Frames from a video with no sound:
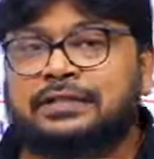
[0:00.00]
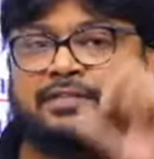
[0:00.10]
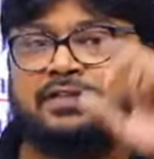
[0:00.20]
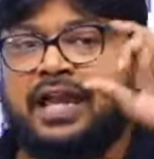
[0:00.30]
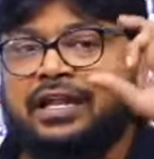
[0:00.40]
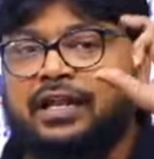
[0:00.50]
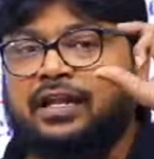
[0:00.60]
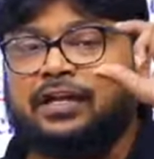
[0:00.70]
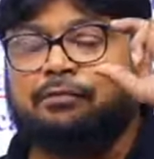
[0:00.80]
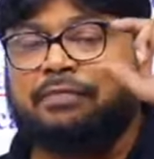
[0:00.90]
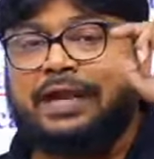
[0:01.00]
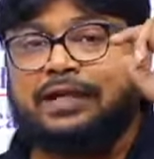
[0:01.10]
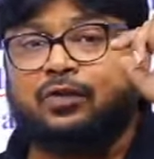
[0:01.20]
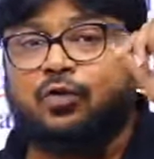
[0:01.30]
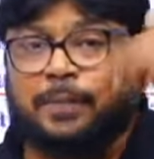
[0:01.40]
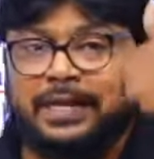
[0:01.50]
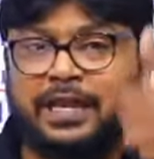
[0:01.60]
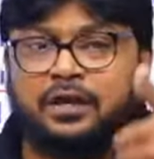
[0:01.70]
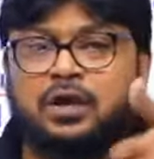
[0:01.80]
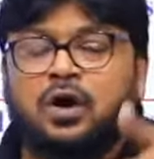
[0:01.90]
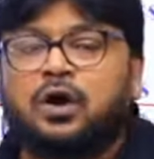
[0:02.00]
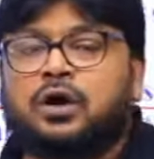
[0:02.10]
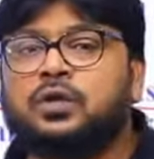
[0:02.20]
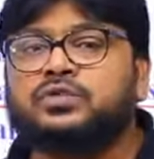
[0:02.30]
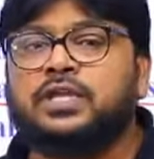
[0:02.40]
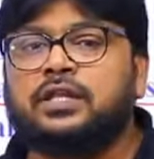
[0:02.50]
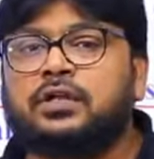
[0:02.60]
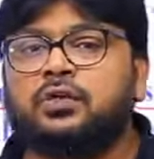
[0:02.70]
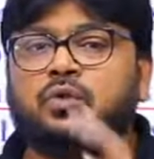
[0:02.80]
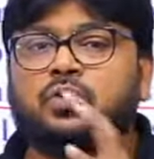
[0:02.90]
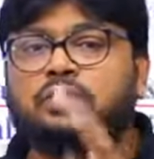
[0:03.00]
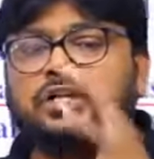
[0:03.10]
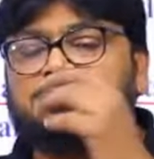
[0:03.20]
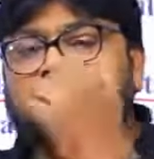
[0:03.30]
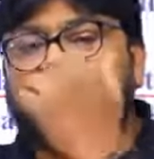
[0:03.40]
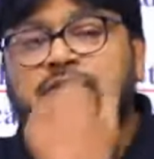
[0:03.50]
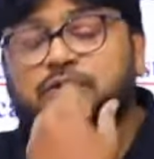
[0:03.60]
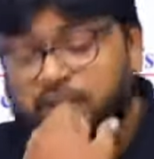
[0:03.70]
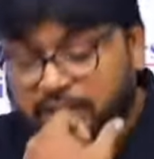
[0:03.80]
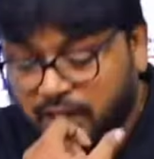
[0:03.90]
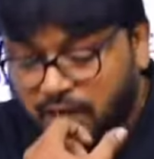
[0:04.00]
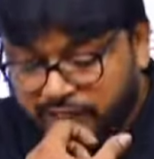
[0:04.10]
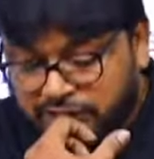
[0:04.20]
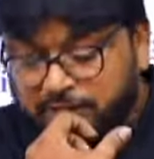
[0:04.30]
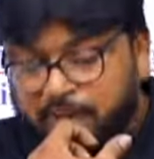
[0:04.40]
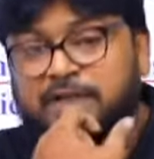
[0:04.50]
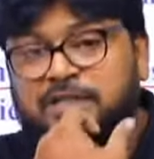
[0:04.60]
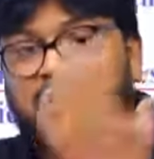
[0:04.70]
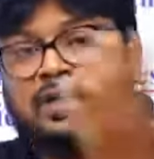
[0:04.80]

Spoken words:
they will get a different opinion on you, saying that, oh, this person is working on experiments.